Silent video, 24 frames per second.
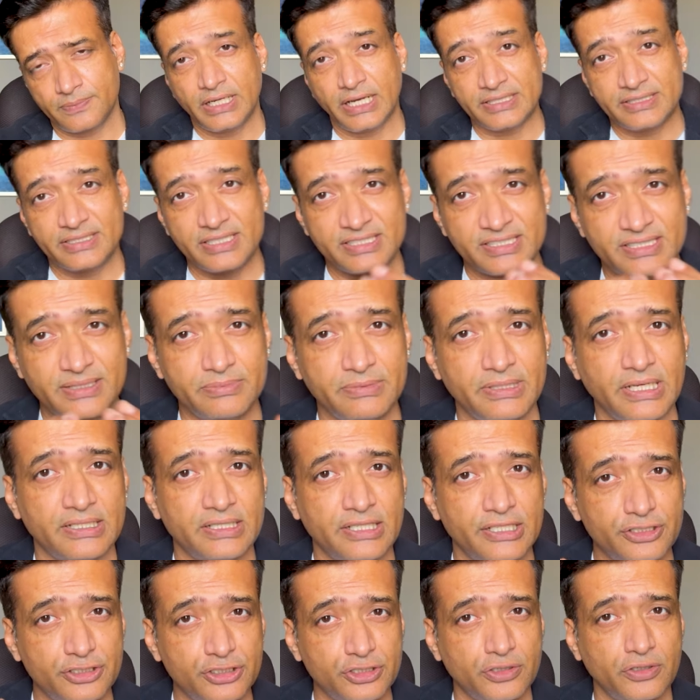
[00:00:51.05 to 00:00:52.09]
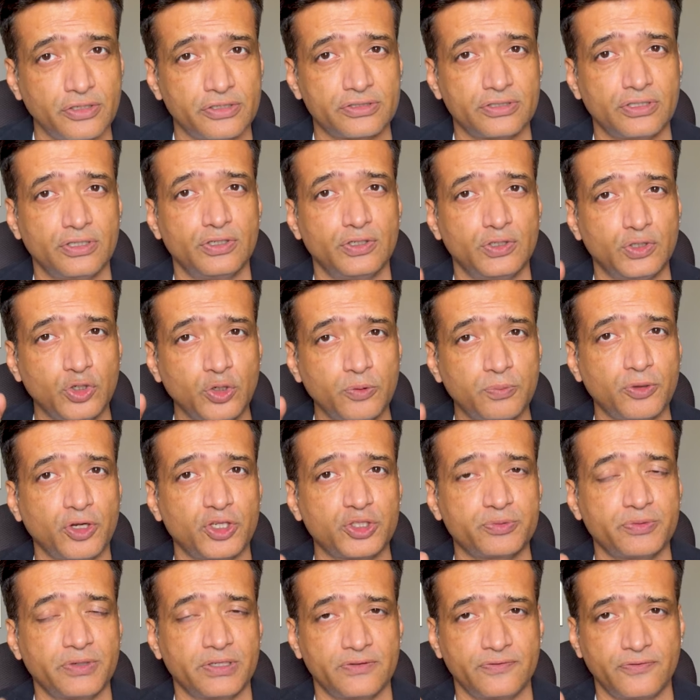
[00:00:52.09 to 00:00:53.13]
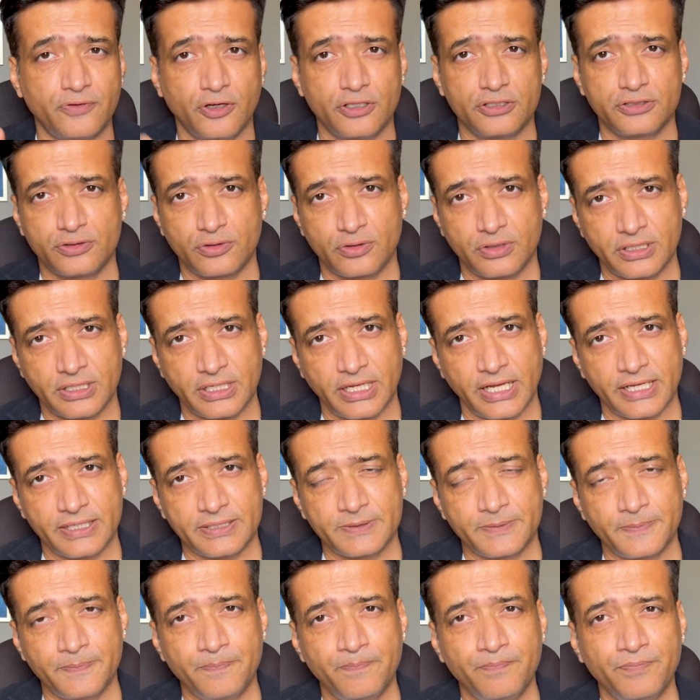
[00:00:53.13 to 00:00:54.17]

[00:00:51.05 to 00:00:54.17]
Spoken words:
A system that ensures no prospect falls through the cracks